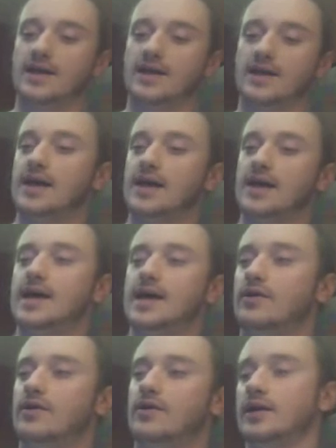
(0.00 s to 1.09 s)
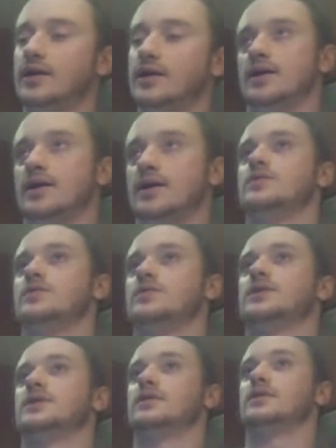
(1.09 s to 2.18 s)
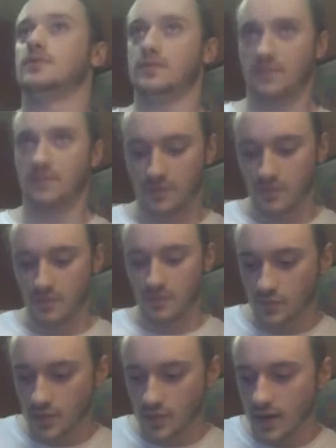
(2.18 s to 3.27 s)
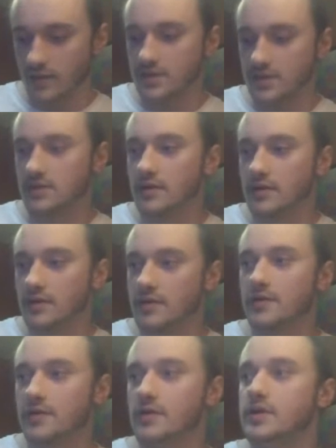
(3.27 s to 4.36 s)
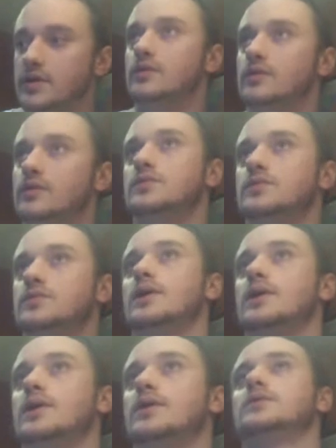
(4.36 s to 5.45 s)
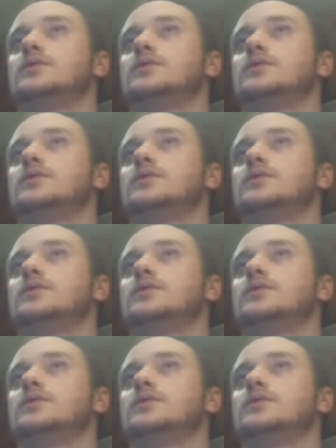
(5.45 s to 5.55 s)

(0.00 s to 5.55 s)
the third year, which was about a little over 6 months ago. it's